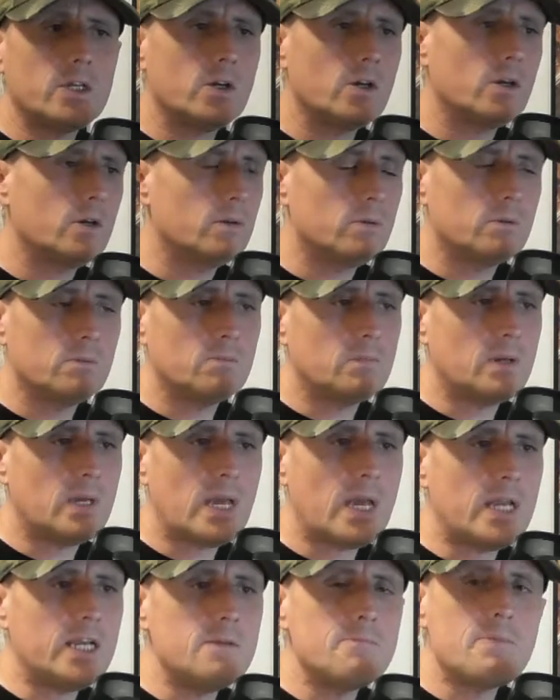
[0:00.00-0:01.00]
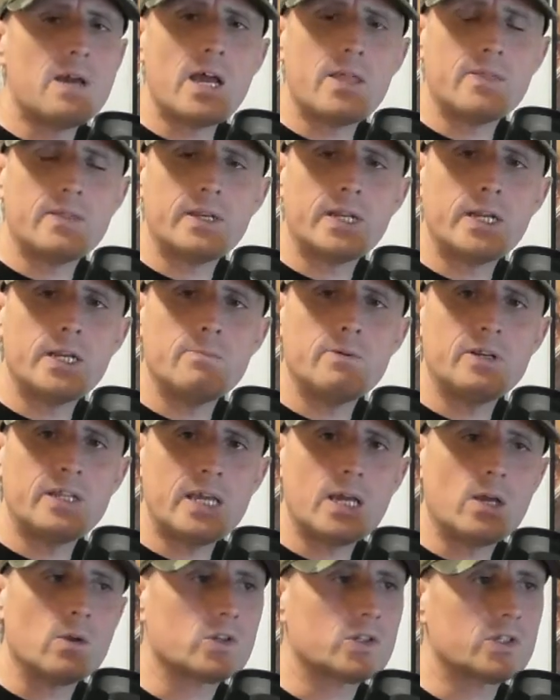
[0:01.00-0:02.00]
you any better than anybody
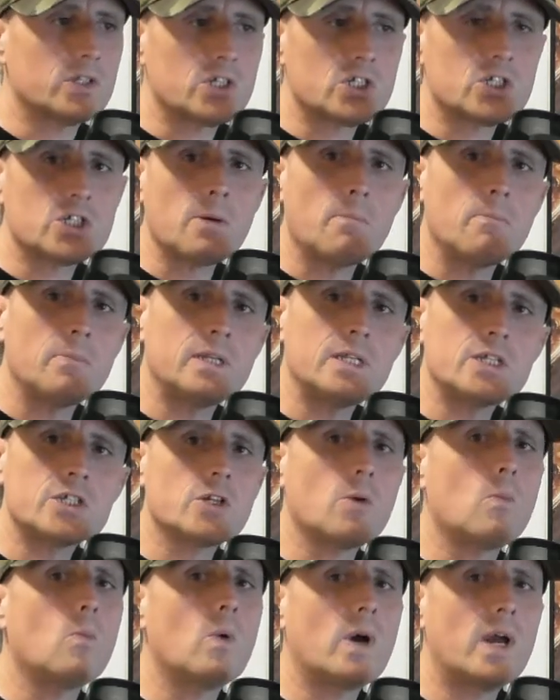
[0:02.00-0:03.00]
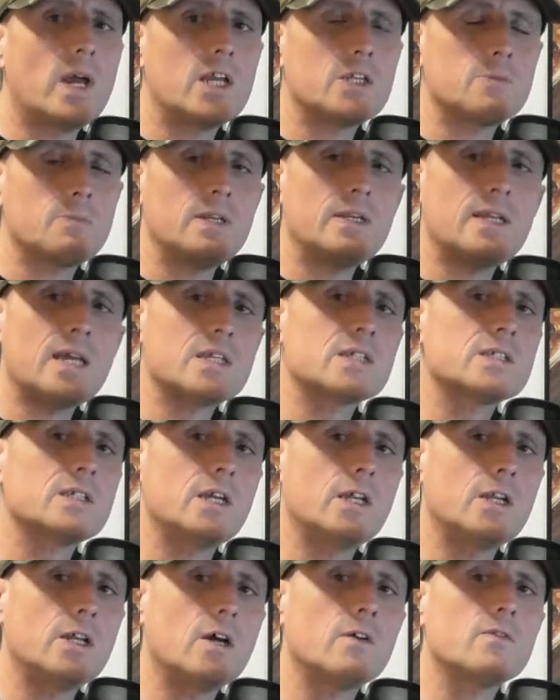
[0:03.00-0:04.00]
else that somebody somewhere has been nasty
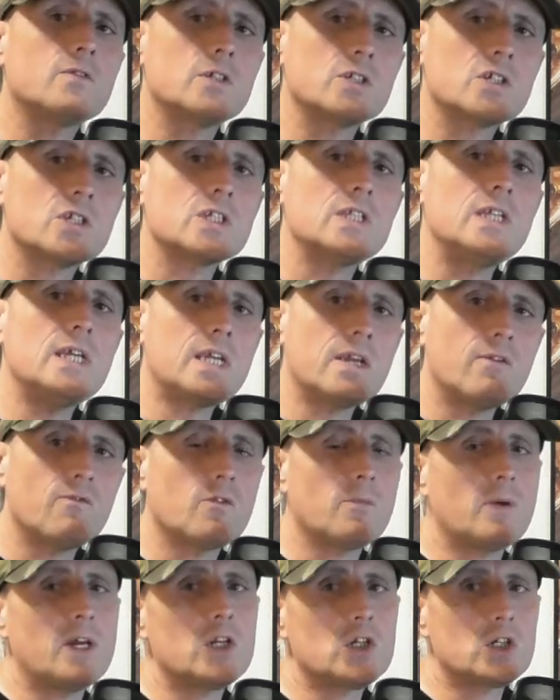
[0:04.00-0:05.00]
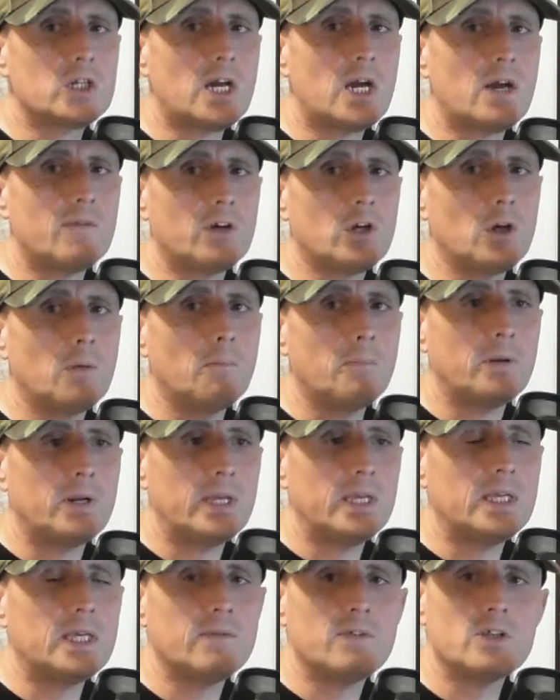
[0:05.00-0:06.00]
enough to sneak information out of a company
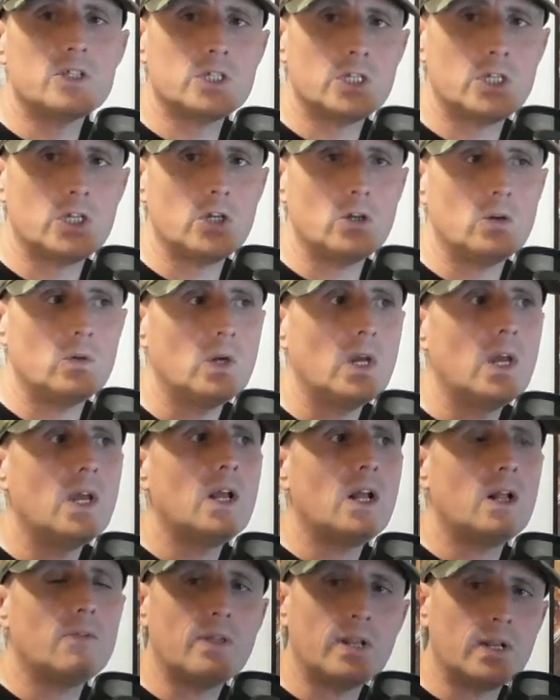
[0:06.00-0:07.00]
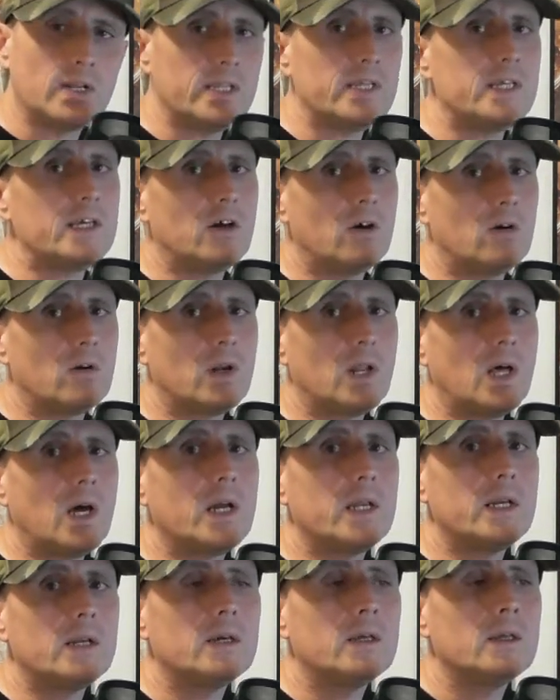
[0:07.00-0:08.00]
and give it to you and then leak it
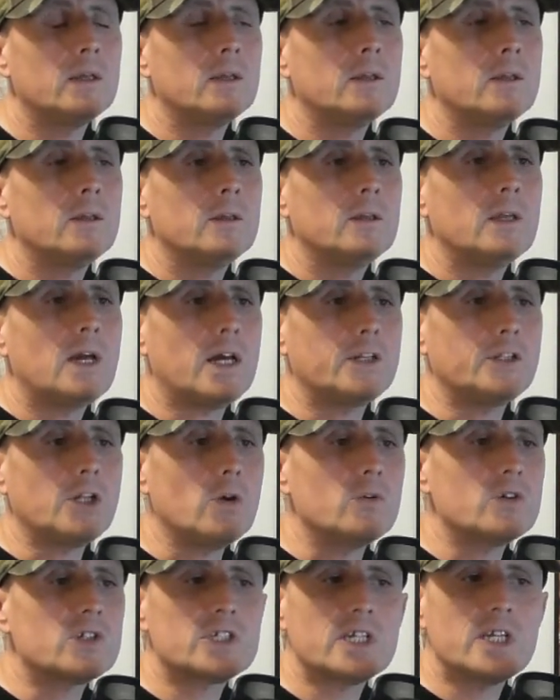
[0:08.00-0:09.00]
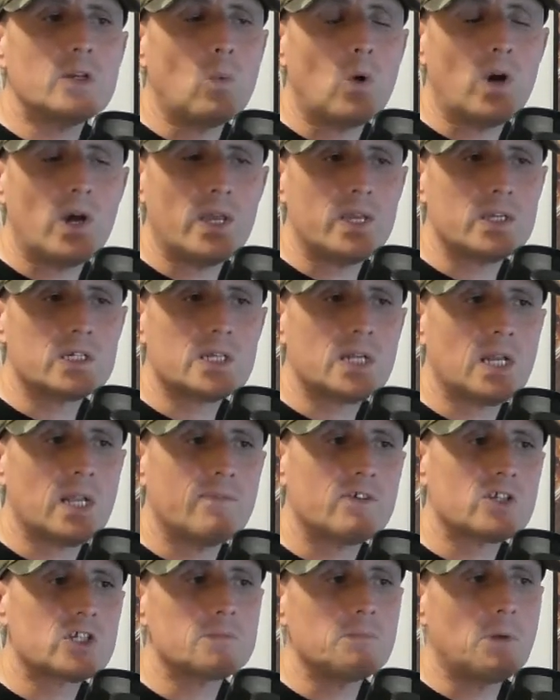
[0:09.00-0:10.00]
online. I don't see why it's
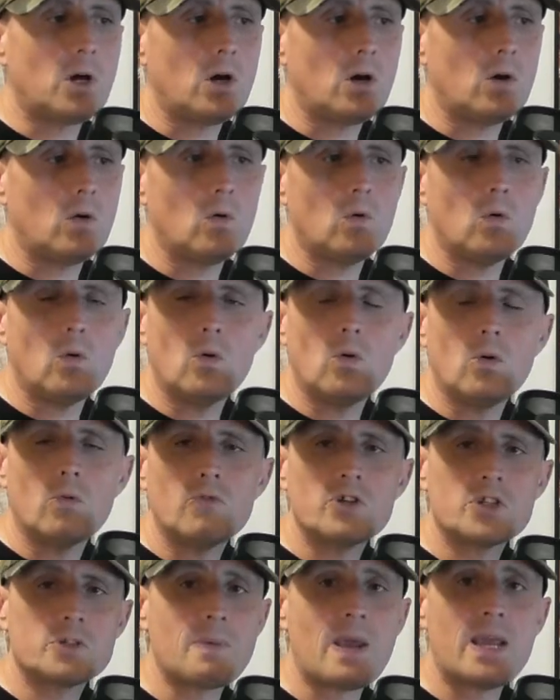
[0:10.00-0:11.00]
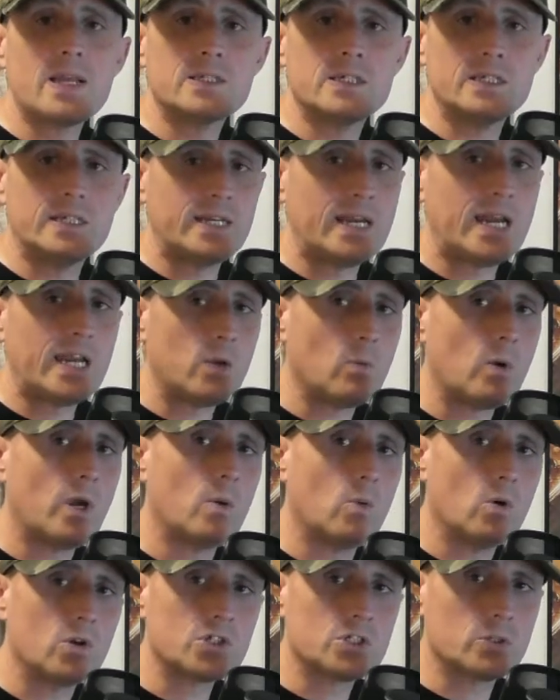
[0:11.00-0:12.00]
clever, smart, or respected in any way
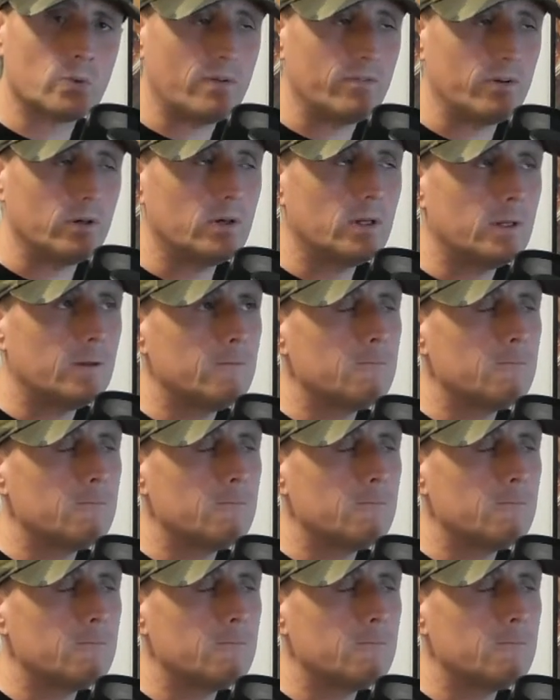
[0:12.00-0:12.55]
whatsoever.